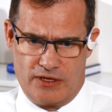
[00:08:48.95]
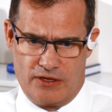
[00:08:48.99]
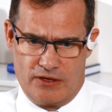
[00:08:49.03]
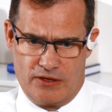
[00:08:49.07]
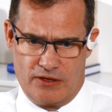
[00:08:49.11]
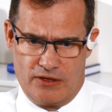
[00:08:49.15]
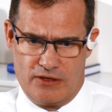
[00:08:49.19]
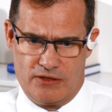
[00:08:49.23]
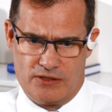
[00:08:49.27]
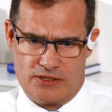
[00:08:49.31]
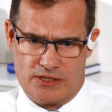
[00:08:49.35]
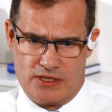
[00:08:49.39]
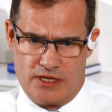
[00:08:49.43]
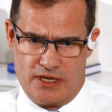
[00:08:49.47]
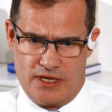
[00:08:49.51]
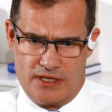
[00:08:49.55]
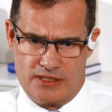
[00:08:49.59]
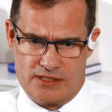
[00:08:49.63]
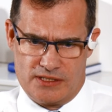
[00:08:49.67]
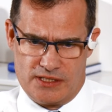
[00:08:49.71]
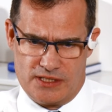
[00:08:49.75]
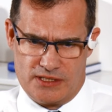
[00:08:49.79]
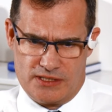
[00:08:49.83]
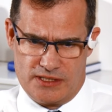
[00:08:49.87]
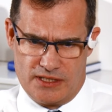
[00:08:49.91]
You can use
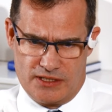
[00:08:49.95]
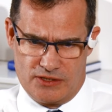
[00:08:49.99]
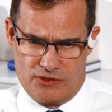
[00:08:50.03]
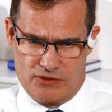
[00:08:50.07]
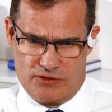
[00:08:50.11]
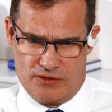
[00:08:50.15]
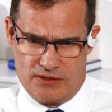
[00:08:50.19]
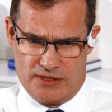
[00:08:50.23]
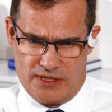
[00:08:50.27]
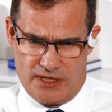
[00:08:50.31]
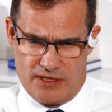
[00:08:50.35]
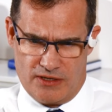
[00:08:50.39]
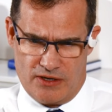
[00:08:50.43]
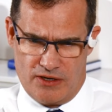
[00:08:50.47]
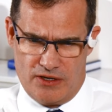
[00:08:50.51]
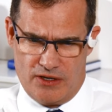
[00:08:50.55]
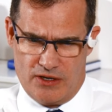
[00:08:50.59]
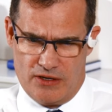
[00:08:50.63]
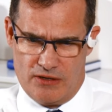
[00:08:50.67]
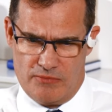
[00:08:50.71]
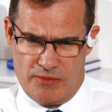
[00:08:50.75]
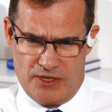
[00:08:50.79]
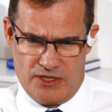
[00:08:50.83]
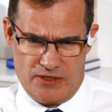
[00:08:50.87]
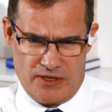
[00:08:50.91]
existing drill data. Are you
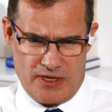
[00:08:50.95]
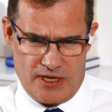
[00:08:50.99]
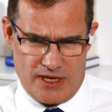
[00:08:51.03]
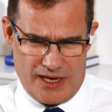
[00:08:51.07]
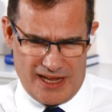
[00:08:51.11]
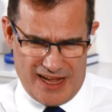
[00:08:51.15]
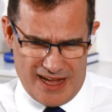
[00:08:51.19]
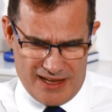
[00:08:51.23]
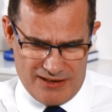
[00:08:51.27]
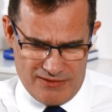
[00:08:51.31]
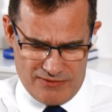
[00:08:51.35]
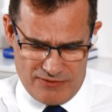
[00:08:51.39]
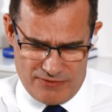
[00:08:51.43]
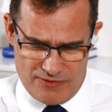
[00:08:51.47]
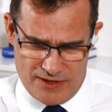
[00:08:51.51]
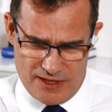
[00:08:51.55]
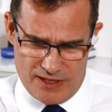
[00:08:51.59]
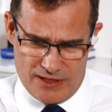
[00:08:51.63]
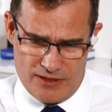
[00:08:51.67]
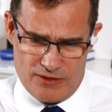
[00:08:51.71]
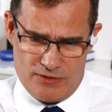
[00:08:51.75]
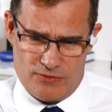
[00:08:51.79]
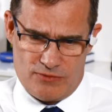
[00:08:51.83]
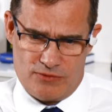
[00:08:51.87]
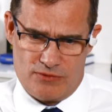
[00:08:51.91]
going to be doing an
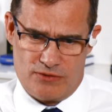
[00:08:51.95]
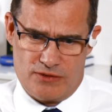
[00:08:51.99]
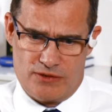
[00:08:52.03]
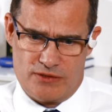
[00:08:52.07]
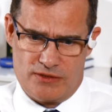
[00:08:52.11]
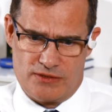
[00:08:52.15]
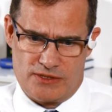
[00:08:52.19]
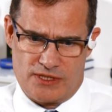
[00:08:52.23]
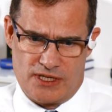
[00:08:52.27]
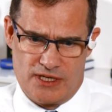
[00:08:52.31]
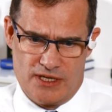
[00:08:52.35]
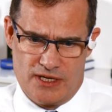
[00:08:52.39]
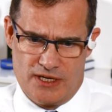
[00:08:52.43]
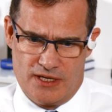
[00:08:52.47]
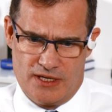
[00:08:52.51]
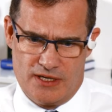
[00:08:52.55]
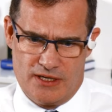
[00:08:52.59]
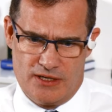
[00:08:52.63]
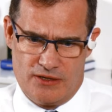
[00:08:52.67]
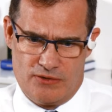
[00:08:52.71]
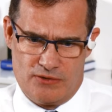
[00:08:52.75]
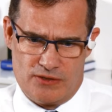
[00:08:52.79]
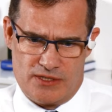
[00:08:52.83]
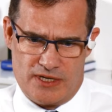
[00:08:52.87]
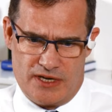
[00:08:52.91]
infill, or is,
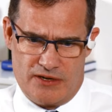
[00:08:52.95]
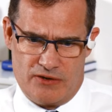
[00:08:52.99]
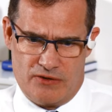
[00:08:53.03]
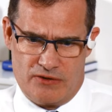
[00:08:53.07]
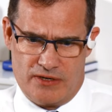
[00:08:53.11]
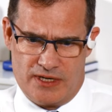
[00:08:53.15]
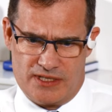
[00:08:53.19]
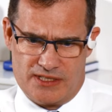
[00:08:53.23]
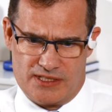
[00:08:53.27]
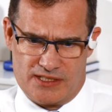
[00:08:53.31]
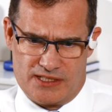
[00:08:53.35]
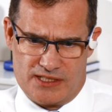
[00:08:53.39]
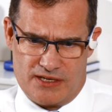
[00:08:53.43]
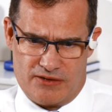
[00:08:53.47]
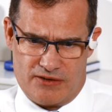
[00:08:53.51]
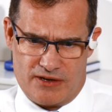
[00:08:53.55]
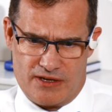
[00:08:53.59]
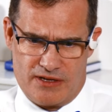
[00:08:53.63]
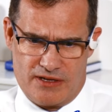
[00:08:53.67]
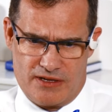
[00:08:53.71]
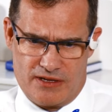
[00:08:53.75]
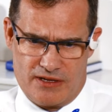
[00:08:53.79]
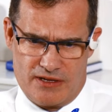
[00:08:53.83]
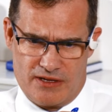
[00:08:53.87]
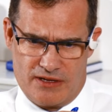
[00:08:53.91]
was that not necessary?